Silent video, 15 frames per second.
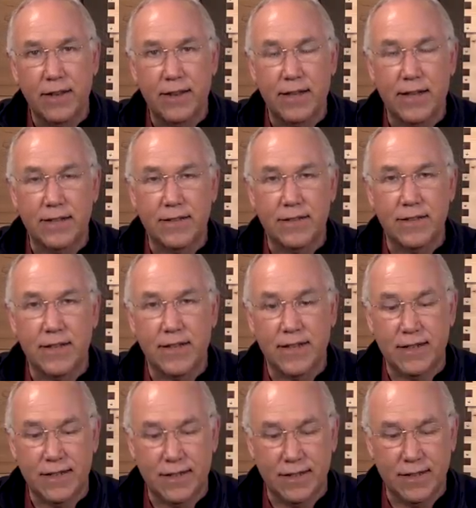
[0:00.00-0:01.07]
that
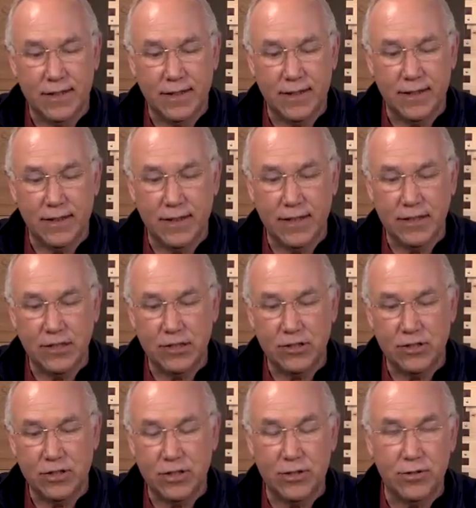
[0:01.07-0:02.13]
uh, they
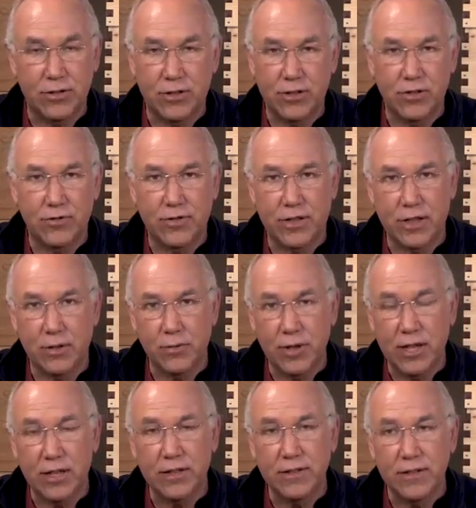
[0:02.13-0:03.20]
just don't do very
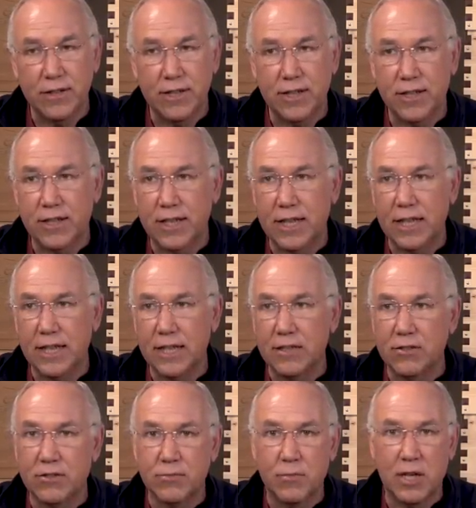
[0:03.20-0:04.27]
well. The other thing
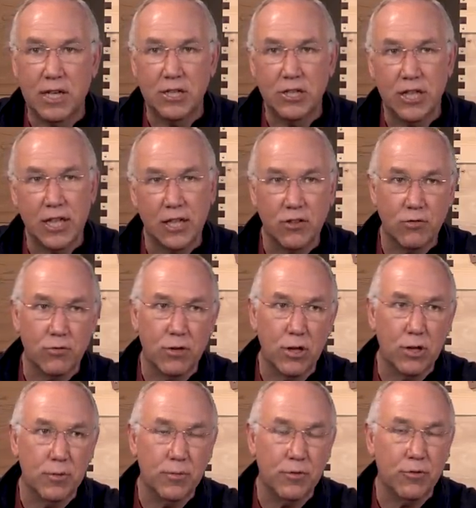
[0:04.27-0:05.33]
is my chickens
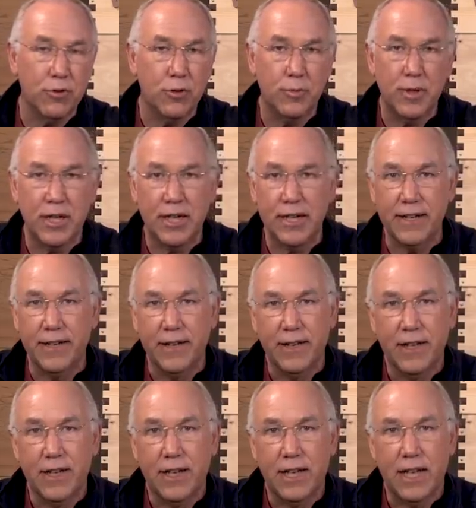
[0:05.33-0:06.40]
roam through my
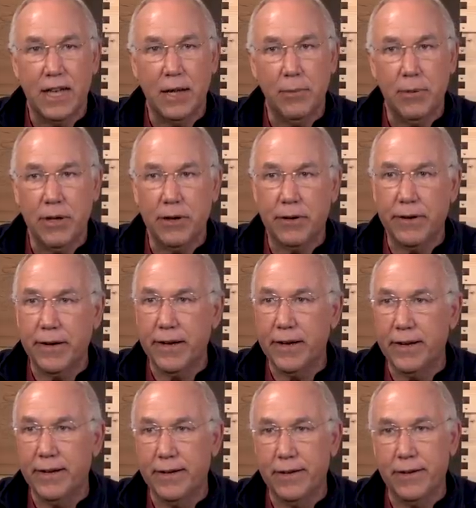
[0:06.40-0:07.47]

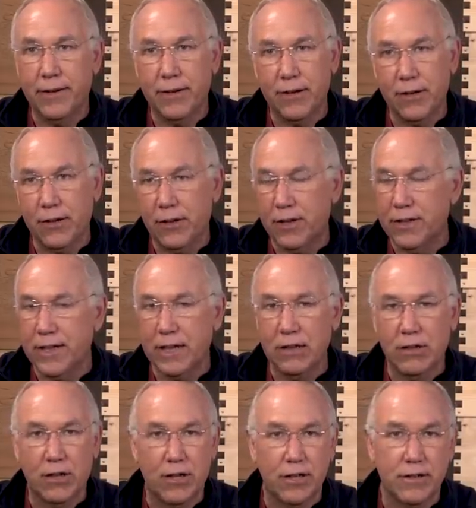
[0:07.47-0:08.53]
apiary all day
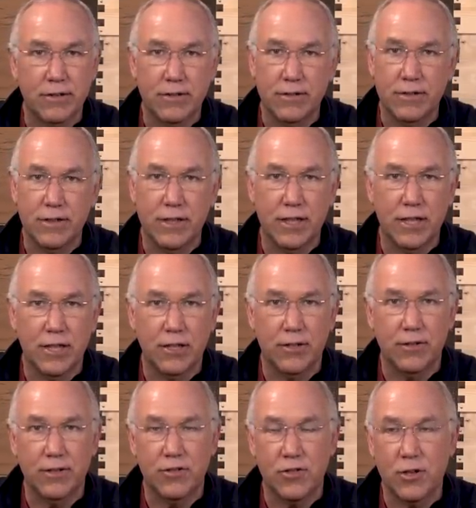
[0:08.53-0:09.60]
long. You
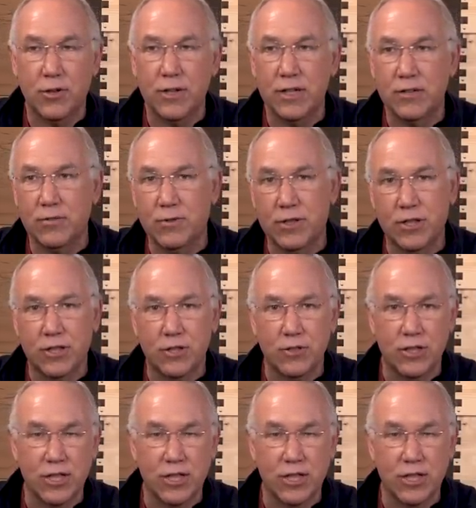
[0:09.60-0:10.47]
know, there's always one or two